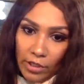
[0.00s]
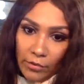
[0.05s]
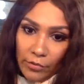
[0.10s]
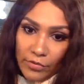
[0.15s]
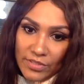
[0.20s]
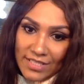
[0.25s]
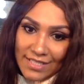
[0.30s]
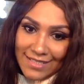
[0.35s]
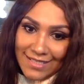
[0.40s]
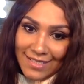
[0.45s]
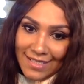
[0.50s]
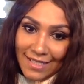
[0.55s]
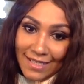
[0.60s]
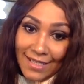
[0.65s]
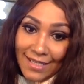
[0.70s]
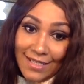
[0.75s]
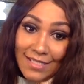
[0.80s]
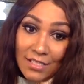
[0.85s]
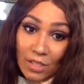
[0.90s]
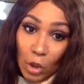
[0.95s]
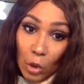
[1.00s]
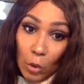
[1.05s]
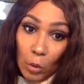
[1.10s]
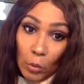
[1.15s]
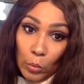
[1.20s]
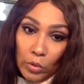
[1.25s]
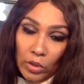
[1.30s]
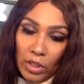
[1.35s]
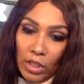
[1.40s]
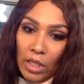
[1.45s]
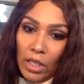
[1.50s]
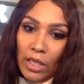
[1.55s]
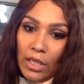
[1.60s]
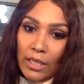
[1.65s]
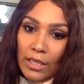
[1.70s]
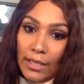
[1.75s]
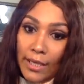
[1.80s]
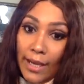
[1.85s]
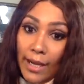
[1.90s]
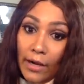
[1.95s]
It was a dead zone.
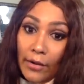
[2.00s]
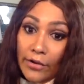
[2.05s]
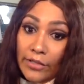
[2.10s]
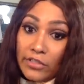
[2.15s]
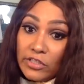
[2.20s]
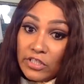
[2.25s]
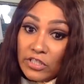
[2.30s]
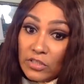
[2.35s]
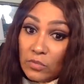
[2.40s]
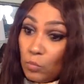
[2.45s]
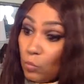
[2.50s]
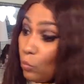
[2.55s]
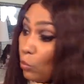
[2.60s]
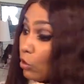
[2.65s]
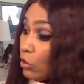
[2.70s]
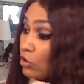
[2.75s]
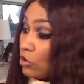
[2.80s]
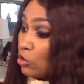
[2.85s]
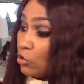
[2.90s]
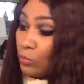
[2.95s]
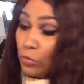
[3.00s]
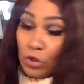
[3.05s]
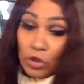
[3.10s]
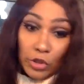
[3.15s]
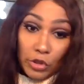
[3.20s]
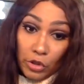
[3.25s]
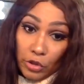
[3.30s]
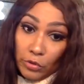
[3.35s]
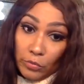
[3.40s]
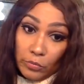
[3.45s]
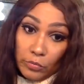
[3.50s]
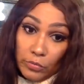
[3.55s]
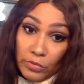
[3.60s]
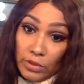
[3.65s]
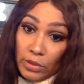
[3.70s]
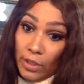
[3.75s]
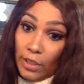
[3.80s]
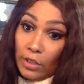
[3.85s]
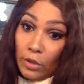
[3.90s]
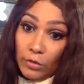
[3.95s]
Now it just works super good.
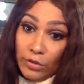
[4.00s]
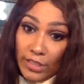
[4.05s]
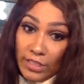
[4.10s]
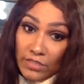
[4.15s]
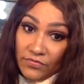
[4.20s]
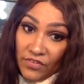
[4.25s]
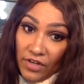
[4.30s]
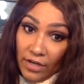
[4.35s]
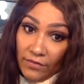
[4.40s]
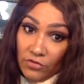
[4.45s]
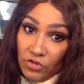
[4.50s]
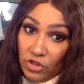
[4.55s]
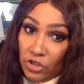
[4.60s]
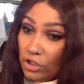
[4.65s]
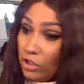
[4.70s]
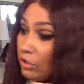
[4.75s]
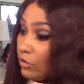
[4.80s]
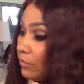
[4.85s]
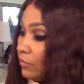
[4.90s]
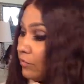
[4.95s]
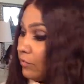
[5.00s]
So I know that's 5G.